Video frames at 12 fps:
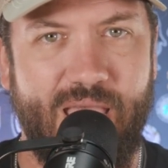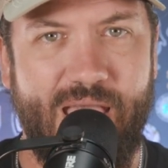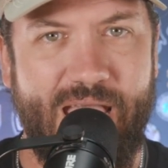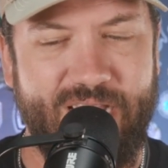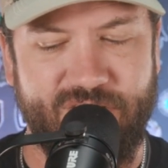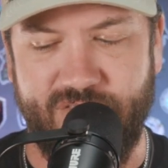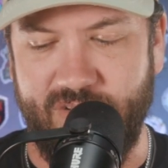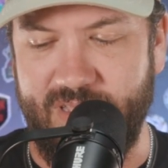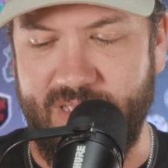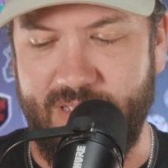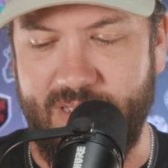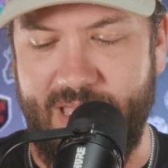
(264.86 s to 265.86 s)

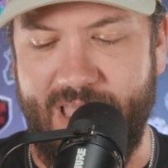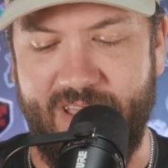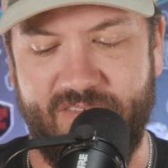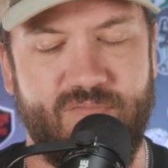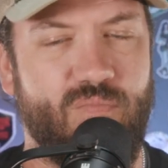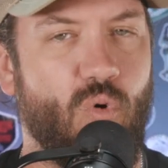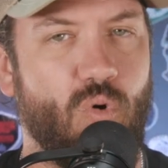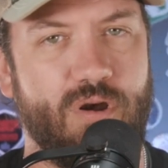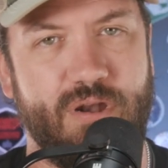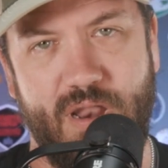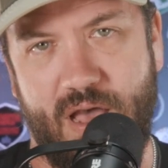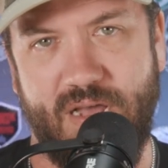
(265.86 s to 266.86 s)
actually have more
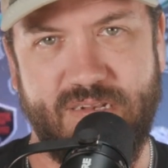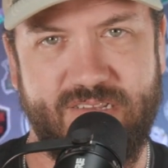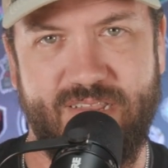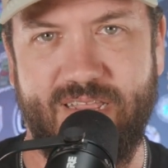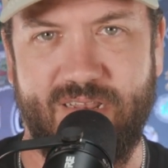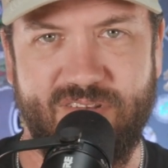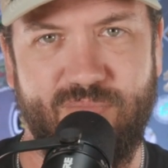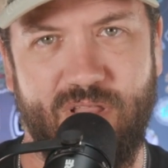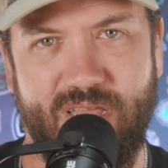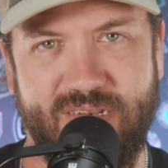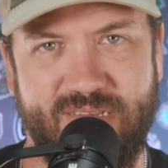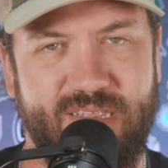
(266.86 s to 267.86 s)
non-stainless
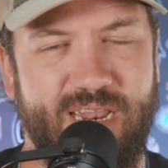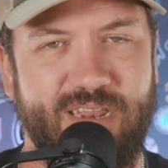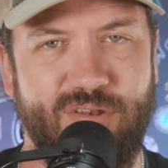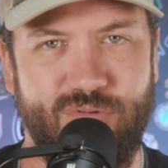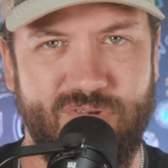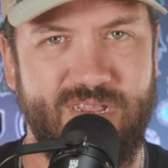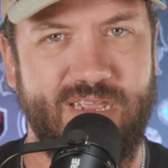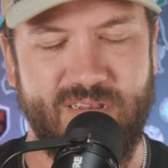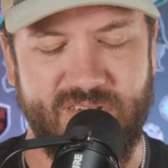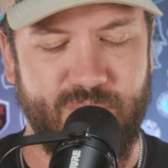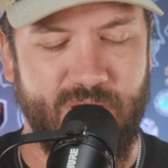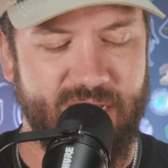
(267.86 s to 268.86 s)
blades than I do
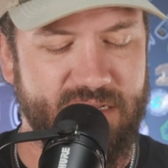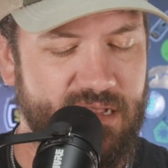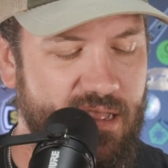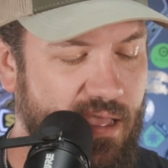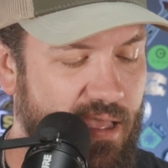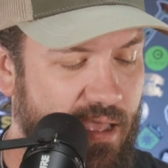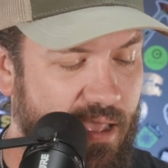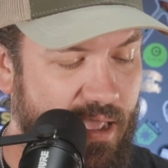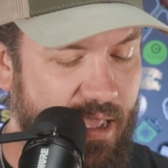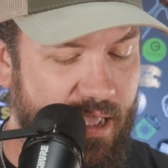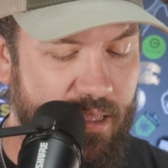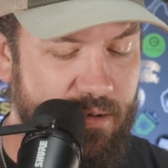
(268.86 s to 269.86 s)
stainless blades,
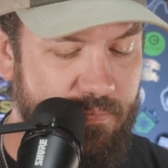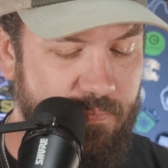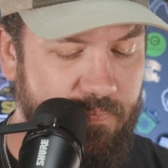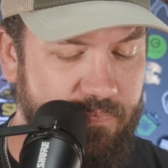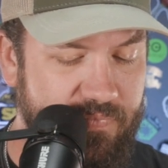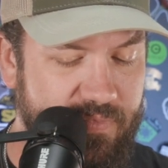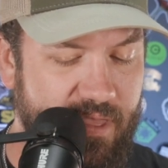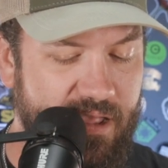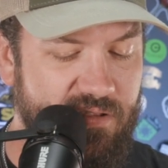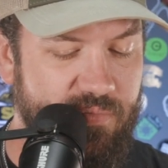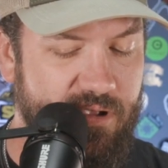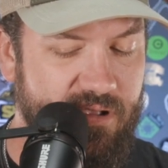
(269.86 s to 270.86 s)
and that
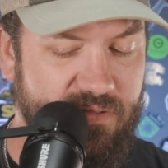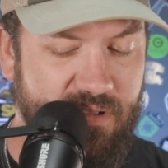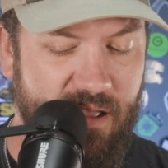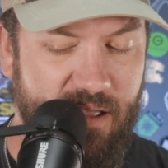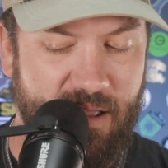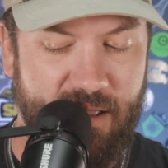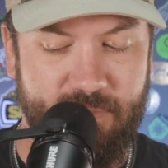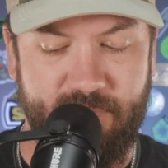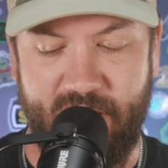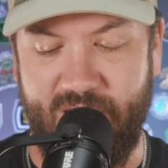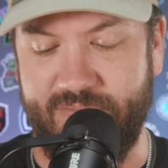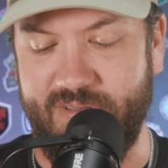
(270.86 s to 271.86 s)
is because I,
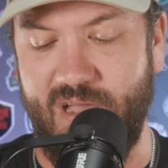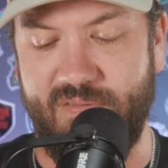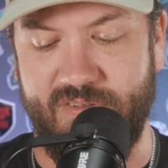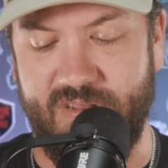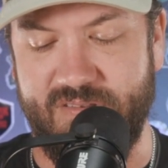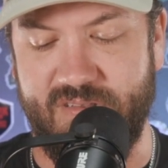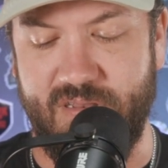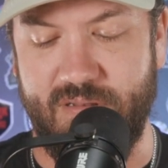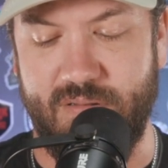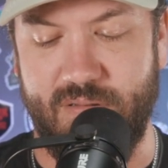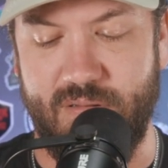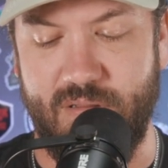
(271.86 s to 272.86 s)
I have confidence
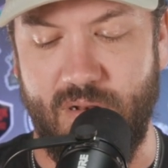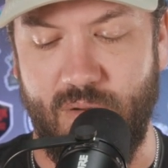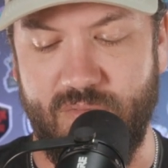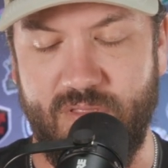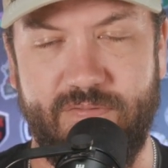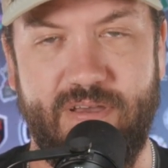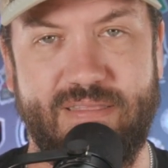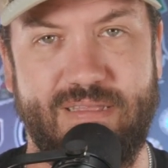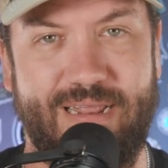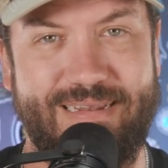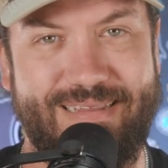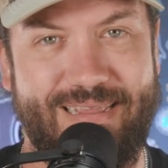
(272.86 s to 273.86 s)
in, you know, the fact
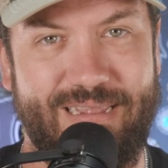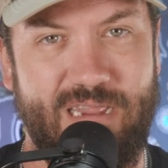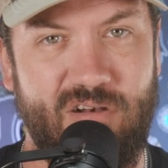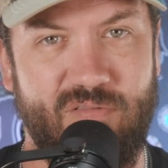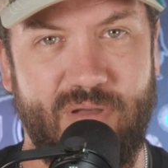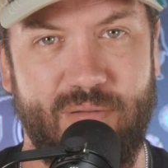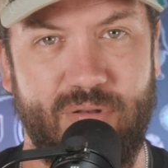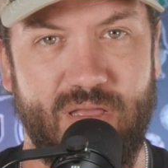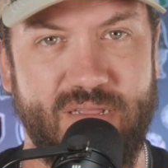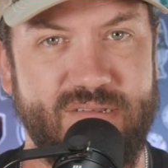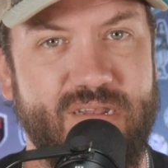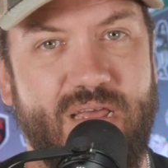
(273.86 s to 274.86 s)
that I take care of my
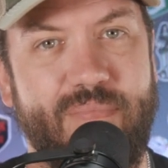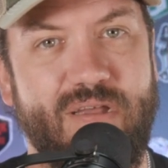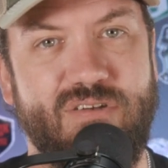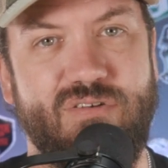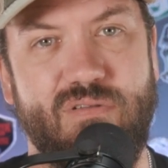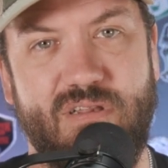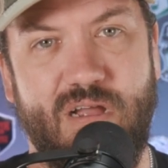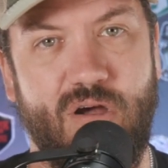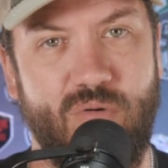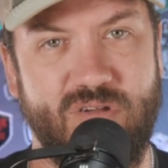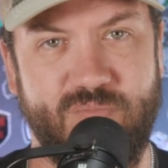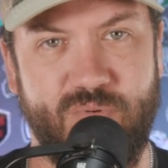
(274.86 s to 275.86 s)
blades, and I make sure that I
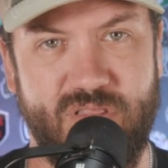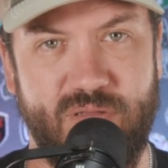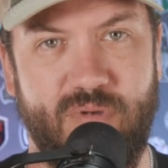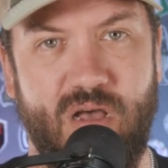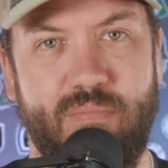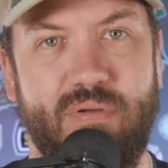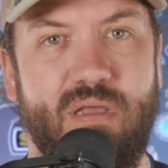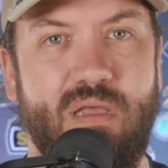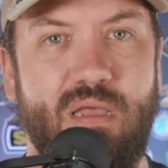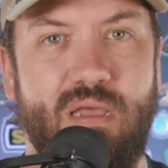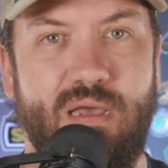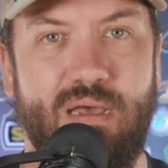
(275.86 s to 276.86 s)
always put them up
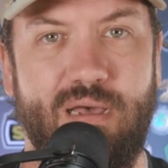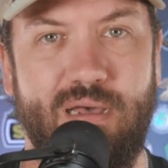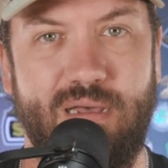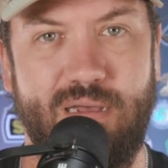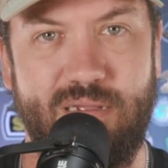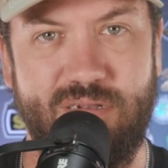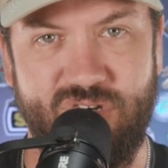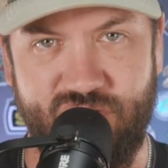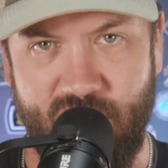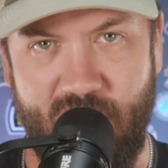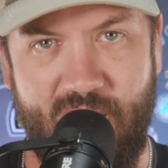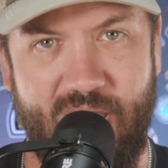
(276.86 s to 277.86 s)
uh,
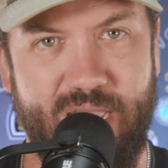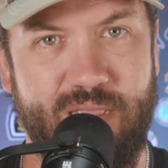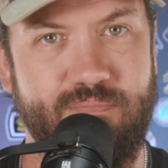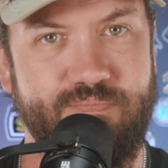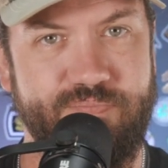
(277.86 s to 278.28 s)
dry